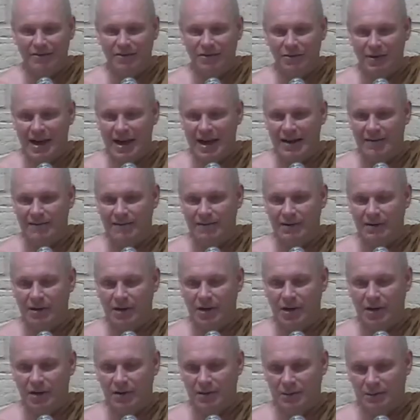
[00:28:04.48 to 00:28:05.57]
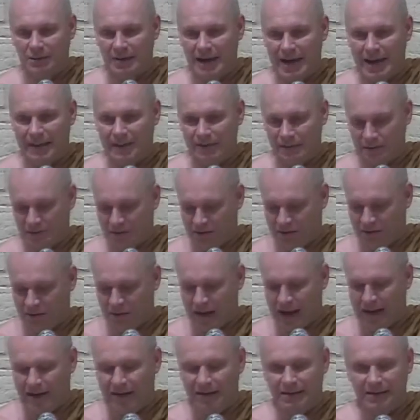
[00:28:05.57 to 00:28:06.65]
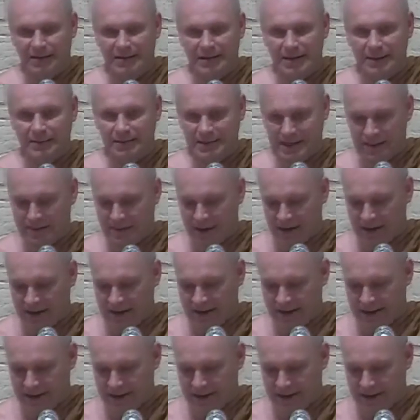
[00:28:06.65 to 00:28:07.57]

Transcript: to be able to enter deep samadhi.